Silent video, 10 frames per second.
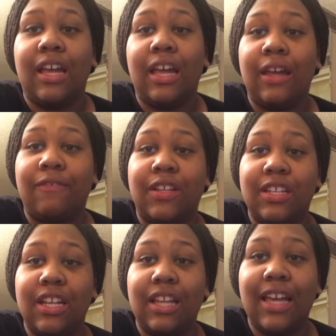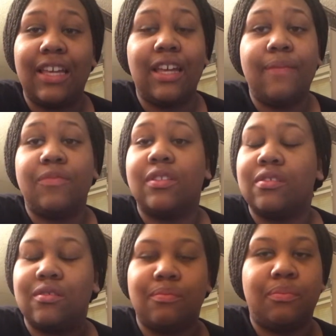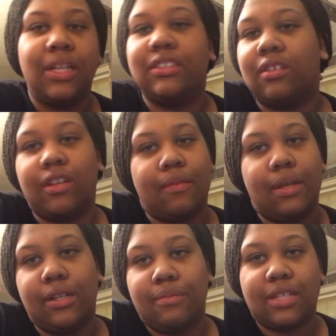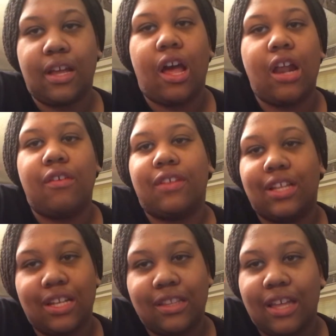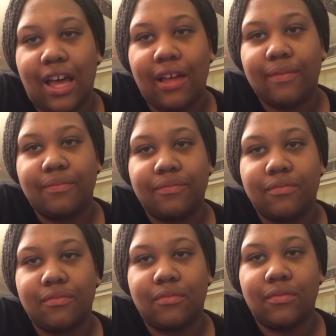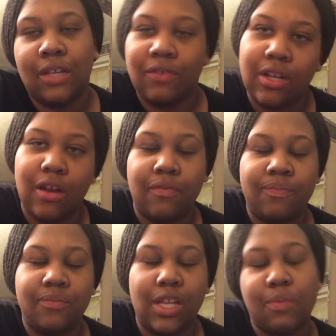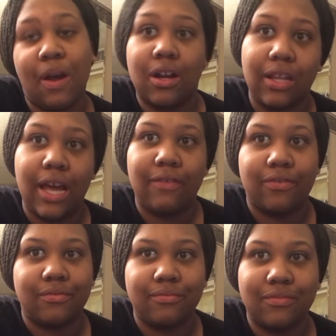If you didn't like it, please don't give me a thumbs down. I don't really need that, even though that's part of life.